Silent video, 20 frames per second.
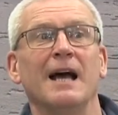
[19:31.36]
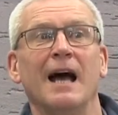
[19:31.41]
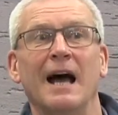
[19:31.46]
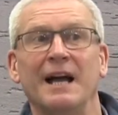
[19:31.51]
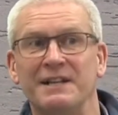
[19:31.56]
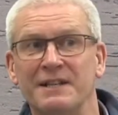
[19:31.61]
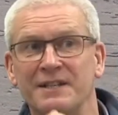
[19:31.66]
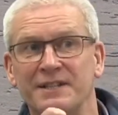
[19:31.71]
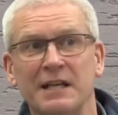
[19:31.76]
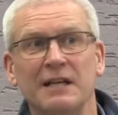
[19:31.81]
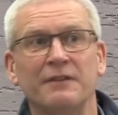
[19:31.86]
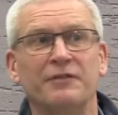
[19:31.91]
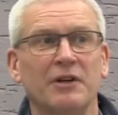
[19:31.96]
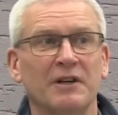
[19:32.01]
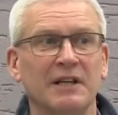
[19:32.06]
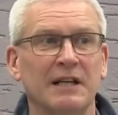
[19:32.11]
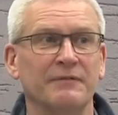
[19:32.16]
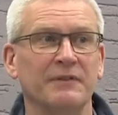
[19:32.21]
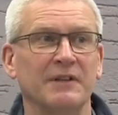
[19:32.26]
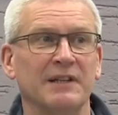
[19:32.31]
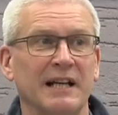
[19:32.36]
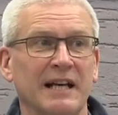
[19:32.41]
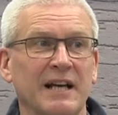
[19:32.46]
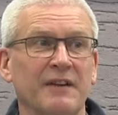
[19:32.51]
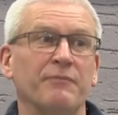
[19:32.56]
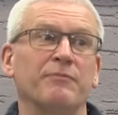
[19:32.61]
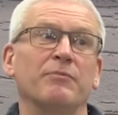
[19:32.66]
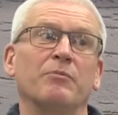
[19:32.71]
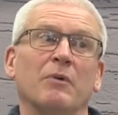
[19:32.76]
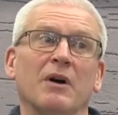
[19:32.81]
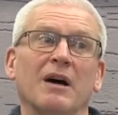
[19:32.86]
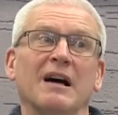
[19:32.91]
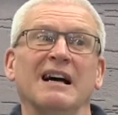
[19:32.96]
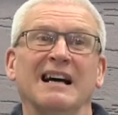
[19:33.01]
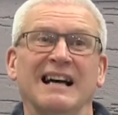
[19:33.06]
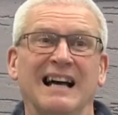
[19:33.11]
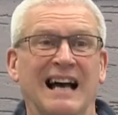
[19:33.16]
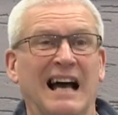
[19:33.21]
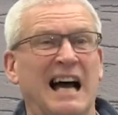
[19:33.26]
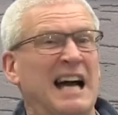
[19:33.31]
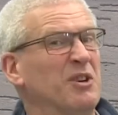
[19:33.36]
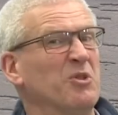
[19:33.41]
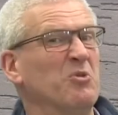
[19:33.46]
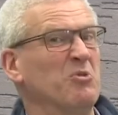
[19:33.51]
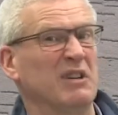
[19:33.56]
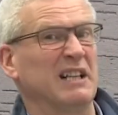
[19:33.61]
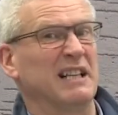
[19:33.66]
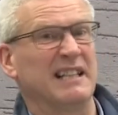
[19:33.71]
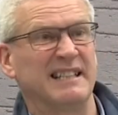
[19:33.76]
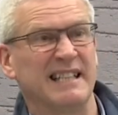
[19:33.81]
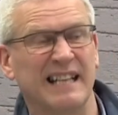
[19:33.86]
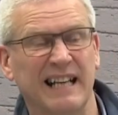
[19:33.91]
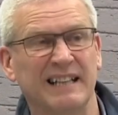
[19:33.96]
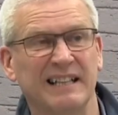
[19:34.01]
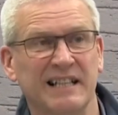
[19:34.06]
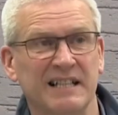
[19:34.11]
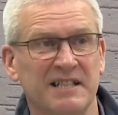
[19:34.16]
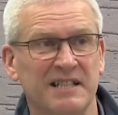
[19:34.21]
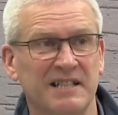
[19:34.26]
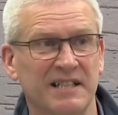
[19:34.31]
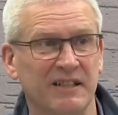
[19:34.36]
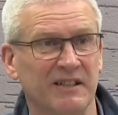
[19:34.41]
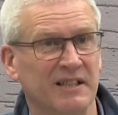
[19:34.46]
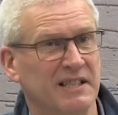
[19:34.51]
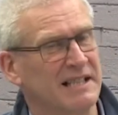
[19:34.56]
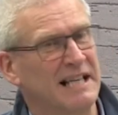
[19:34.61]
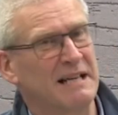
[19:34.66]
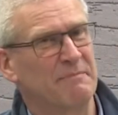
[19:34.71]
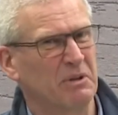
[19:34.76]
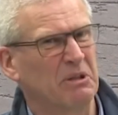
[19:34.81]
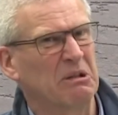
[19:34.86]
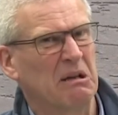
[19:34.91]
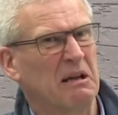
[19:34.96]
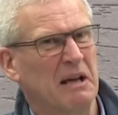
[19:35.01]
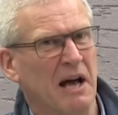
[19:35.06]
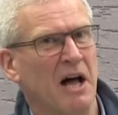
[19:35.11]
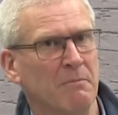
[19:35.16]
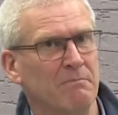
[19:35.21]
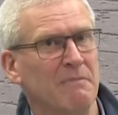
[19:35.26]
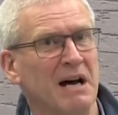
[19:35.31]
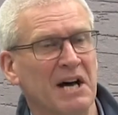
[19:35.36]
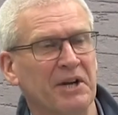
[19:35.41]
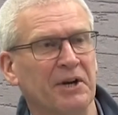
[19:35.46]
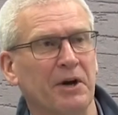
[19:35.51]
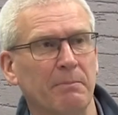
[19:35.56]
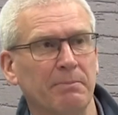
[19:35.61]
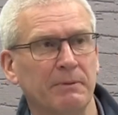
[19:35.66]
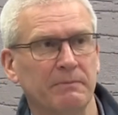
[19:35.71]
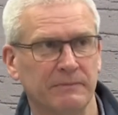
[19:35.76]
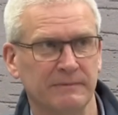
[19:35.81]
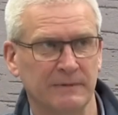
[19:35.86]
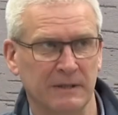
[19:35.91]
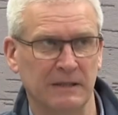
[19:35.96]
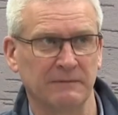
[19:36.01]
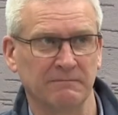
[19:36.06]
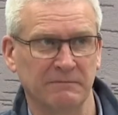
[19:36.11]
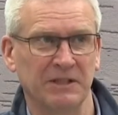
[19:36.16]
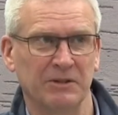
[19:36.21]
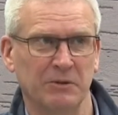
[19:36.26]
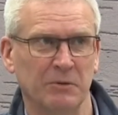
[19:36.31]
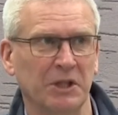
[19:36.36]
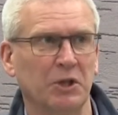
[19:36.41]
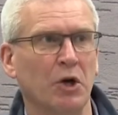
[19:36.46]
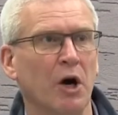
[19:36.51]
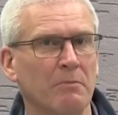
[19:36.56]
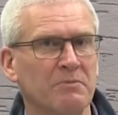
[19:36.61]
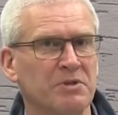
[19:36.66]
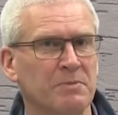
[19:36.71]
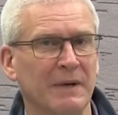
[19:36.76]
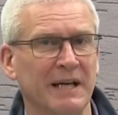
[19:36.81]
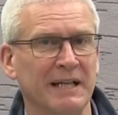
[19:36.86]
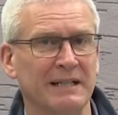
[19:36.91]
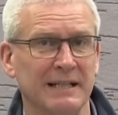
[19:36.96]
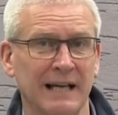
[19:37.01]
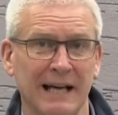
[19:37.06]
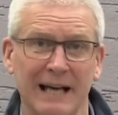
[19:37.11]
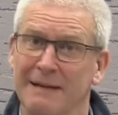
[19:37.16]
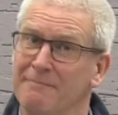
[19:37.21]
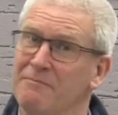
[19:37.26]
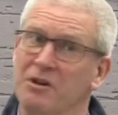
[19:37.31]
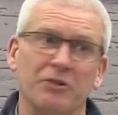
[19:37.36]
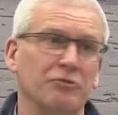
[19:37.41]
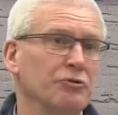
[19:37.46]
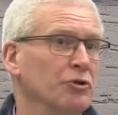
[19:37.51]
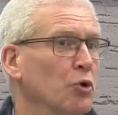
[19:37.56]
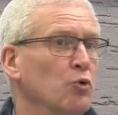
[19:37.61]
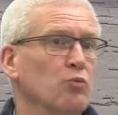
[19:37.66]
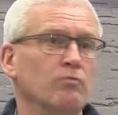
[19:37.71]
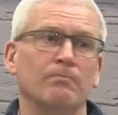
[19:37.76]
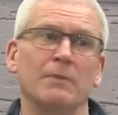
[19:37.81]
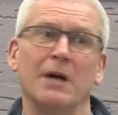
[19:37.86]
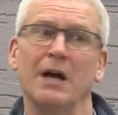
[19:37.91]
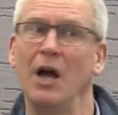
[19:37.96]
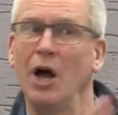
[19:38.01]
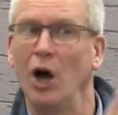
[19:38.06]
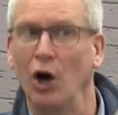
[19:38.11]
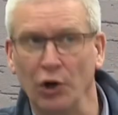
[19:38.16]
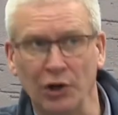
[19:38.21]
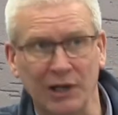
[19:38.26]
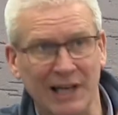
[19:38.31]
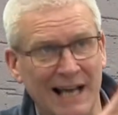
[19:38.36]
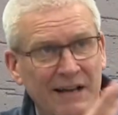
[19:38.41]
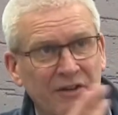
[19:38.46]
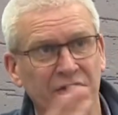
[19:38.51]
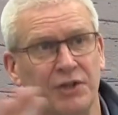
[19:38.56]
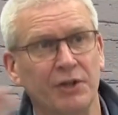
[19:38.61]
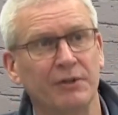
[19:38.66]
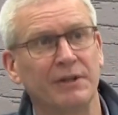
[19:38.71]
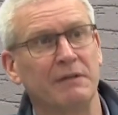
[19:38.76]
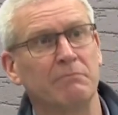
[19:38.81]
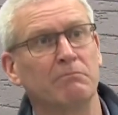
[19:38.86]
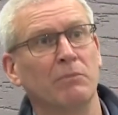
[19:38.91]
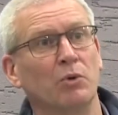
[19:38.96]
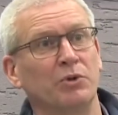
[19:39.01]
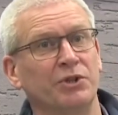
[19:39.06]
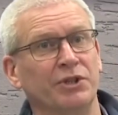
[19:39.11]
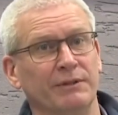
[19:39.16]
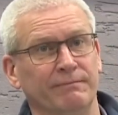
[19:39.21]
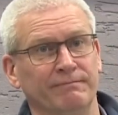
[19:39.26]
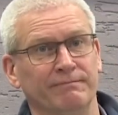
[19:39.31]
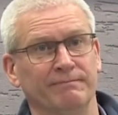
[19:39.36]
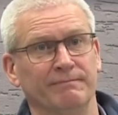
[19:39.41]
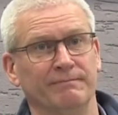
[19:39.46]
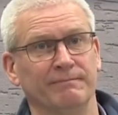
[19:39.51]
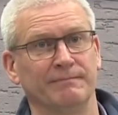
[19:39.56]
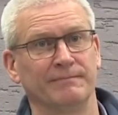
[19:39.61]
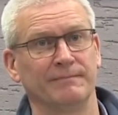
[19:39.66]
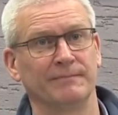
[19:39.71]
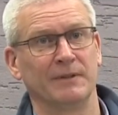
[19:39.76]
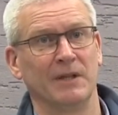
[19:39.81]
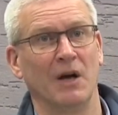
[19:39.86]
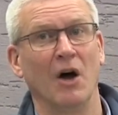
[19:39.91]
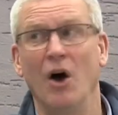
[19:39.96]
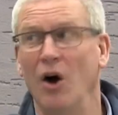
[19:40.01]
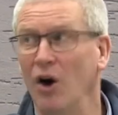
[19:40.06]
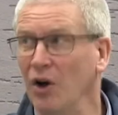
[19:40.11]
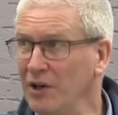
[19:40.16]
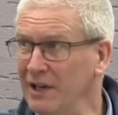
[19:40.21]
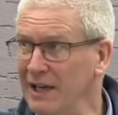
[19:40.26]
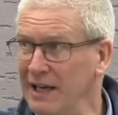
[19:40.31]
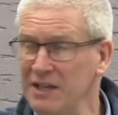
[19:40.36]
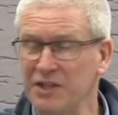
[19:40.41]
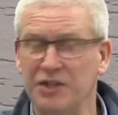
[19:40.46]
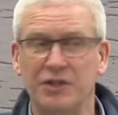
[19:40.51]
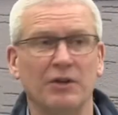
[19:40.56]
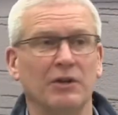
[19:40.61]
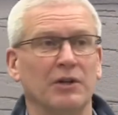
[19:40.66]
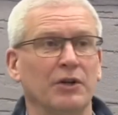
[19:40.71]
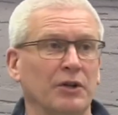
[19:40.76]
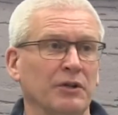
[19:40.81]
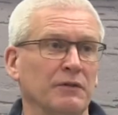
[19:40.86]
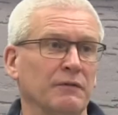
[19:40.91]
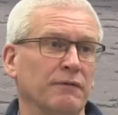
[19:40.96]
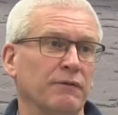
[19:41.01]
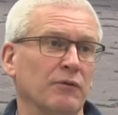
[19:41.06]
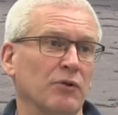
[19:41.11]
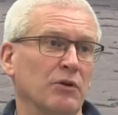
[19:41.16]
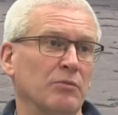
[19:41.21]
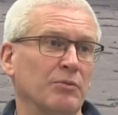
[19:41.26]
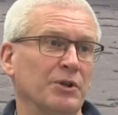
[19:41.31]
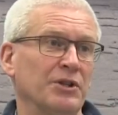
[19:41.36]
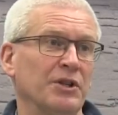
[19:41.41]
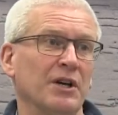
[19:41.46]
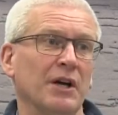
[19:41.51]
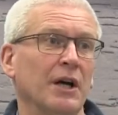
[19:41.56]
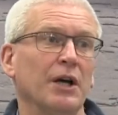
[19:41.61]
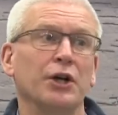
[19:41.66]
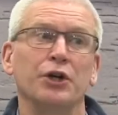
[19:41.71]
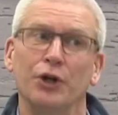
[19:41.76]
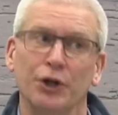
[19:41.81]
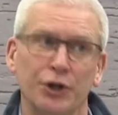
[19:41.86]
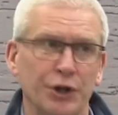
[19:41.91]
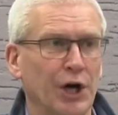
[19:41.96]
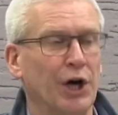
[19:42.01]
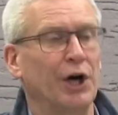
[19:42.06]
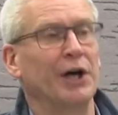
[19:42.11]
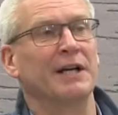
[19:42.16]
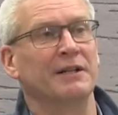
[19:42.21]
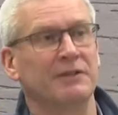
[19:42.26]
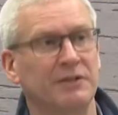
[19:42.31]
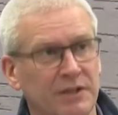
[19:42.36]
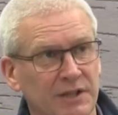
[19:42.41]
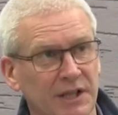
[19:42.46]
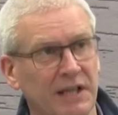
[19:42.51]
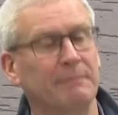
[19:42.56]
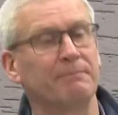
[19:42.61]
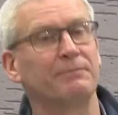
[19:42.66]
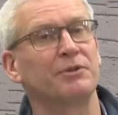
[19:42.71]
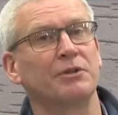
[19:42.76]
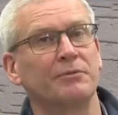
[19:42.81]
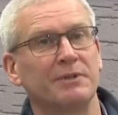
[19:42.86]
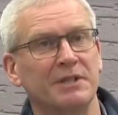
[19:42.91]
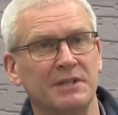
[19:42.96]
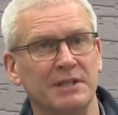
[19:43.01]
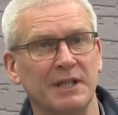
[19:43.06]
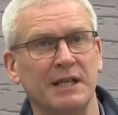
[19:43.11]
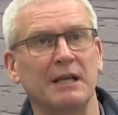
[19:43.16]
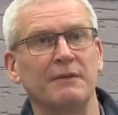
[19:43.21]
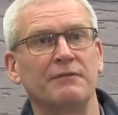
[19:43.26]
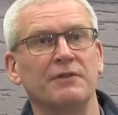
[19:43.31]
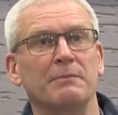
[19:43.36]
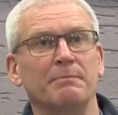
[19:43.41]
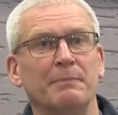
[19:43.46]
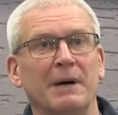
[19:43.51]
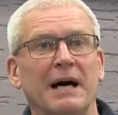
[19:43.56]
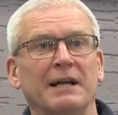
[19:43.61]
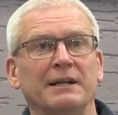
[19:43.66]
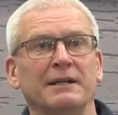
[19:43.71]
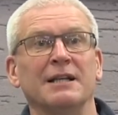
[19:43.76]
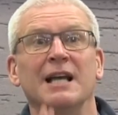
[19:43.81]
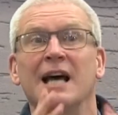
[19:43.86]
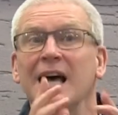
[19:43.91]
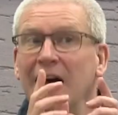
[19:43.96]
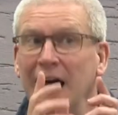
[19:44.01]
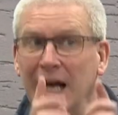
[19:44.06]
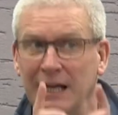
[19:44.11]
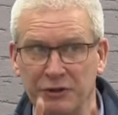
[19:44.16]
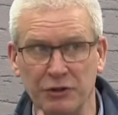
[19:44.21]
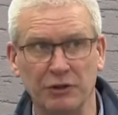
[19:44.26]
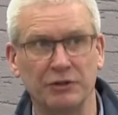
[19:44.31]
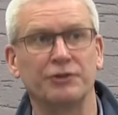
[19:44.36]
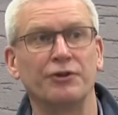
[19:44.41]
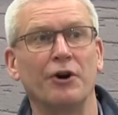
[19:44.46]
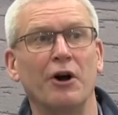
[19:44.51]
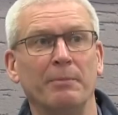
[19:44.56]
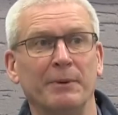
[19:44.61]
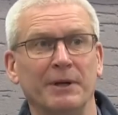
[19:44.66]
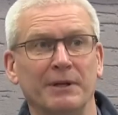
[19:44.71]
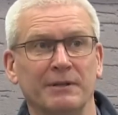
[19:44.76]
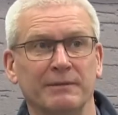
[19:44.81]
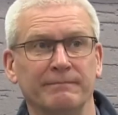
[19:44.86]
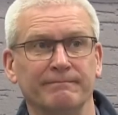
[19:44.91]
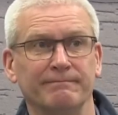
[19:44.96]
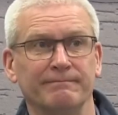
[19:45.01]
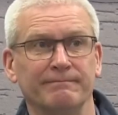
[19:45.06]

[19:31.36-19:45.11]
And you see, if you're living life, I don't really take this seriously, but I, will man up. I'll, you know, it comes my time. Nope unless you're in motion, unless you're looking forward, you're not in shape to receive the baton and you'll drop it.